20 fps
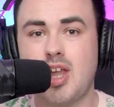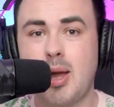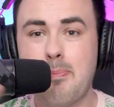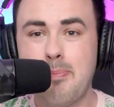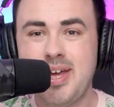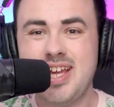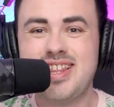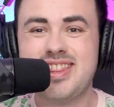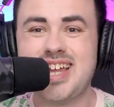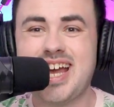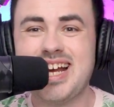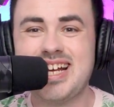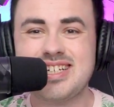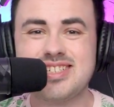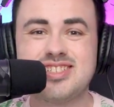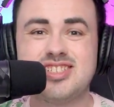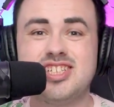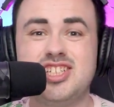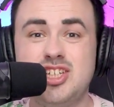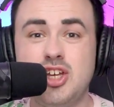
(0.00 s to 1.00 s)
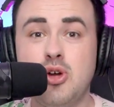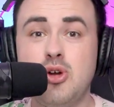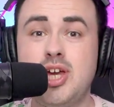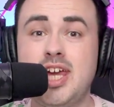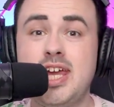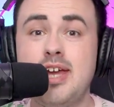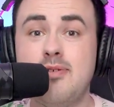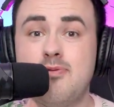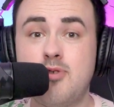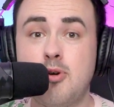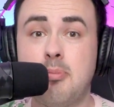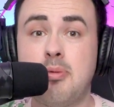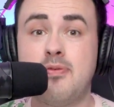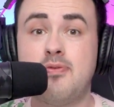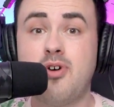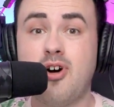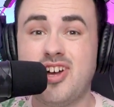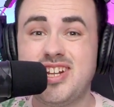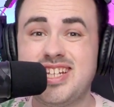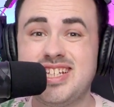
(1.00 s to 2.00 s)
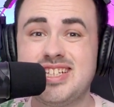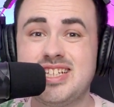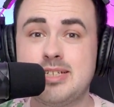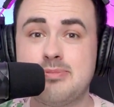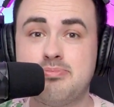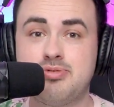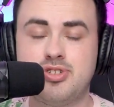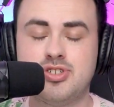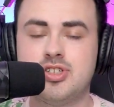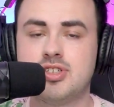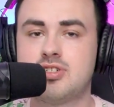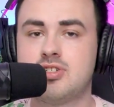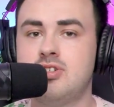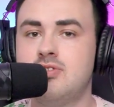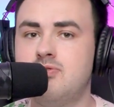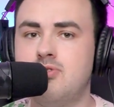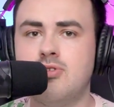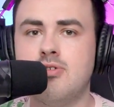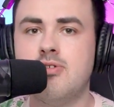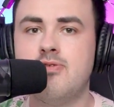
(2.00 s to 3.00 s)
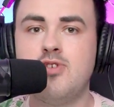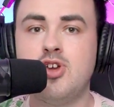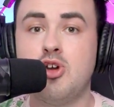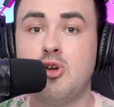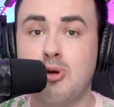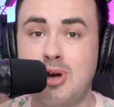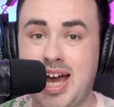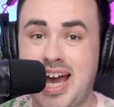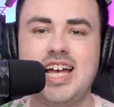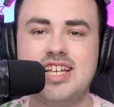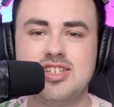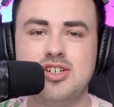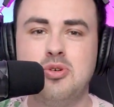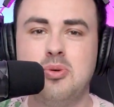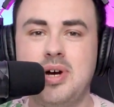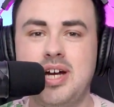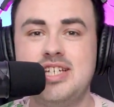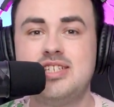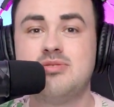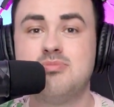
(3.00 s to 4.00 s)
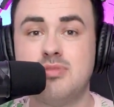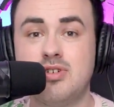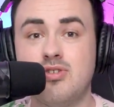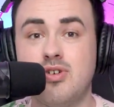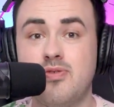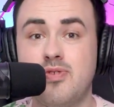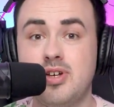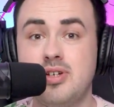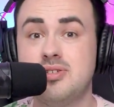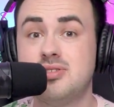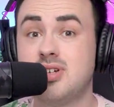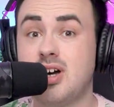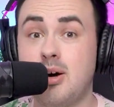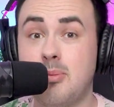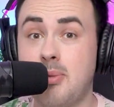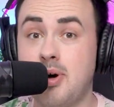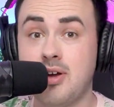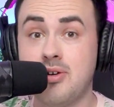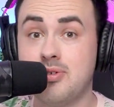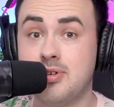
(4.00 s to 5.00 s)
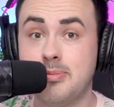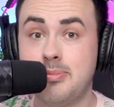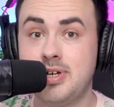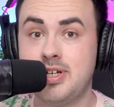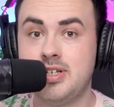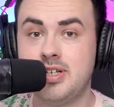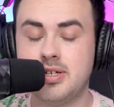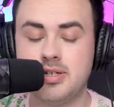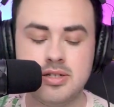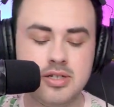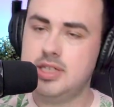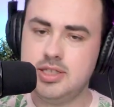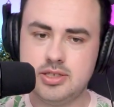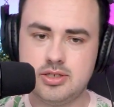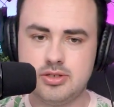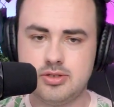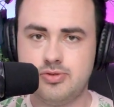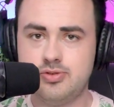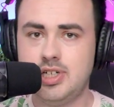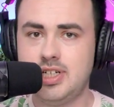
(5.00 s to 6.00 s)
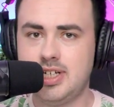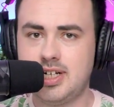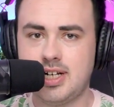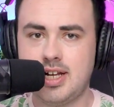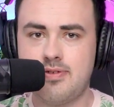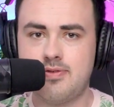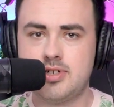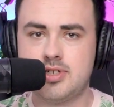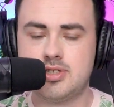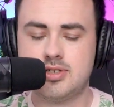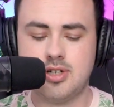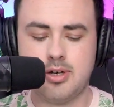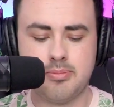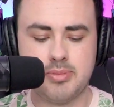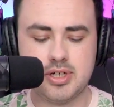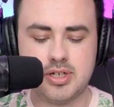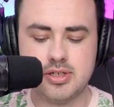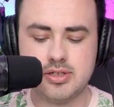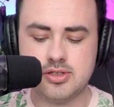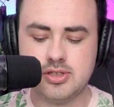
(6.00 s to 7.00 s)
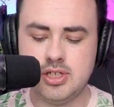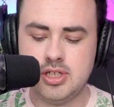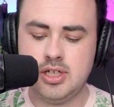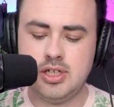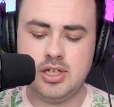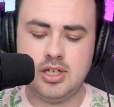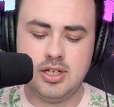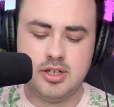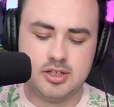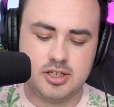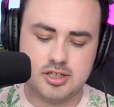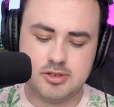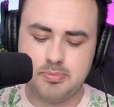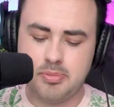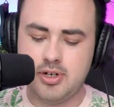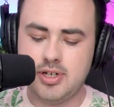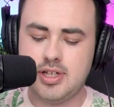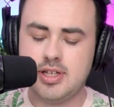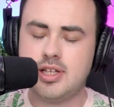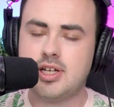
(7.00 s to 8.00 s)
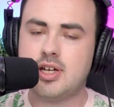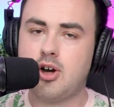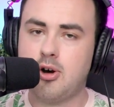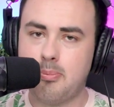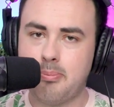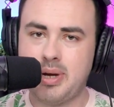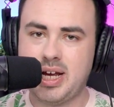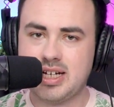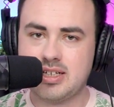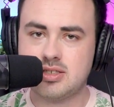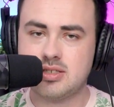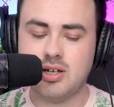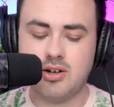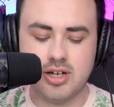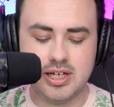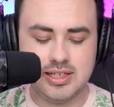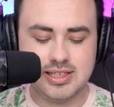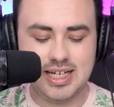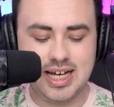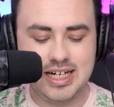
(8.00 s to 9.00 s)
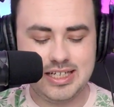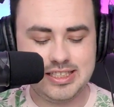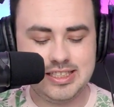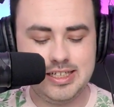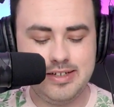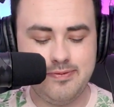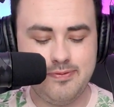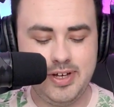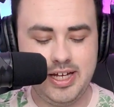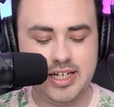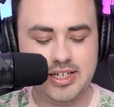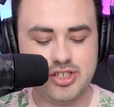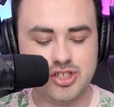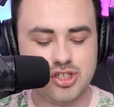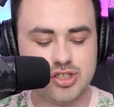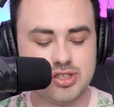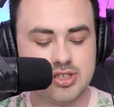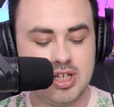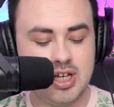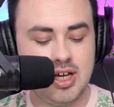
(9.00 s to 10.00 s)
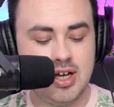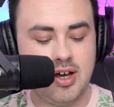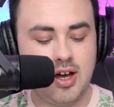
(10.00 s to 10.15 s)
A big thanks to Euki for providing this product for review. As always, my reviews are my own opinion. This is a really clever design because despite the compact size, it actually features